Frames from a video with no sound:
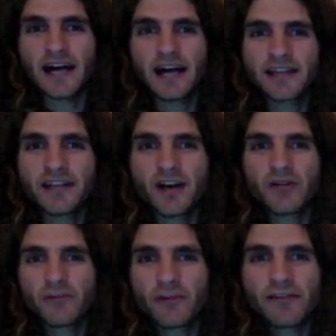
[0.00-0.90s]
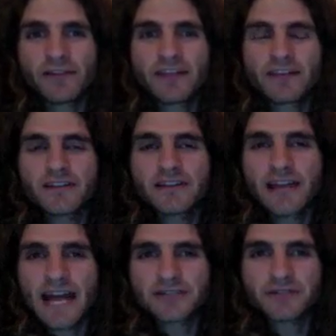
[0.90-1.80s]
you know, everything
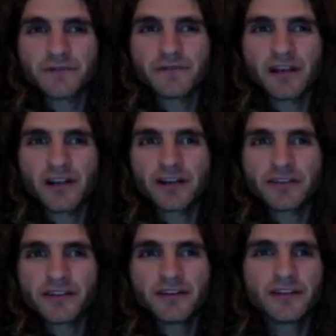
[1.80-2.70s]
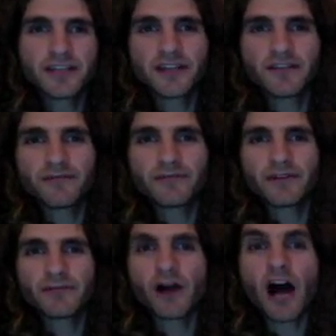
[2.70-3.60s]
natural from the earth,
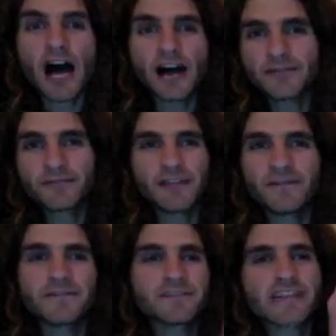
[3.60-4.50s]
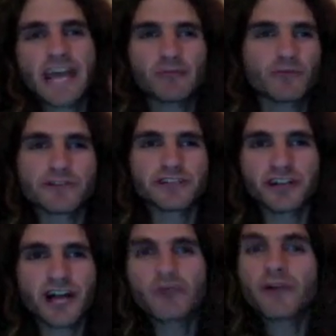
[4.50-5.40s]
raw, even if it's animal protein or
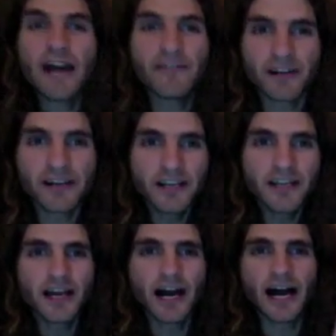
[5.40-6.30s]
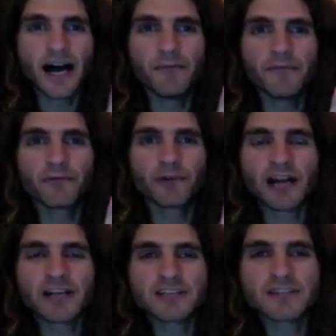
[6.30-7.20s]
not, whatever. We're not
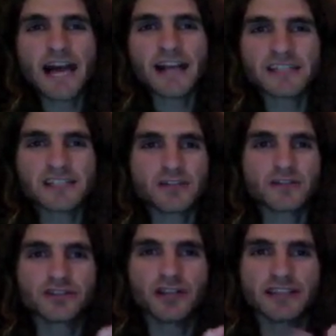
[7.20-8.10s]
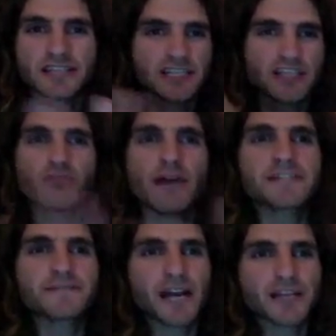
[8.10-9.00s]
going to do that because it's too extreme. It's like too much
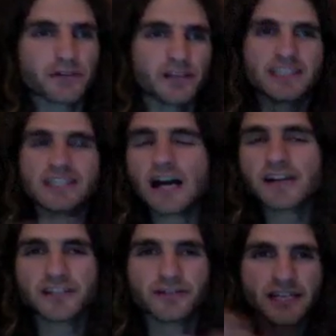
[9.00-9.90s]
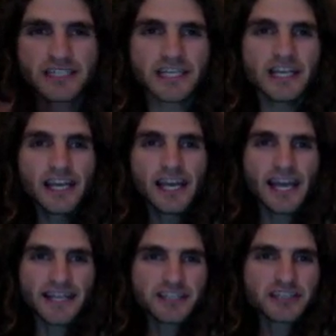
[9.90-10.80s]
for us. We're going to detox like crazy.
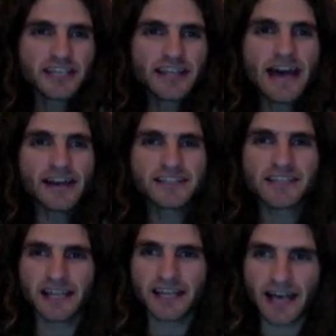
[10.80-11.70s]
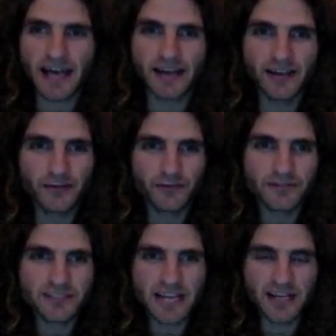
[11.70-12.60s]
It's just like that. It's like a
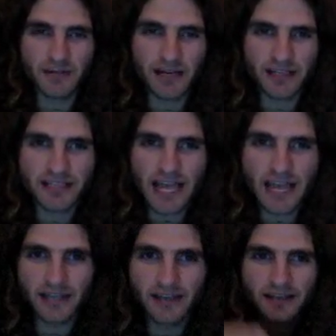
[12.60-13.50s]
standard American diet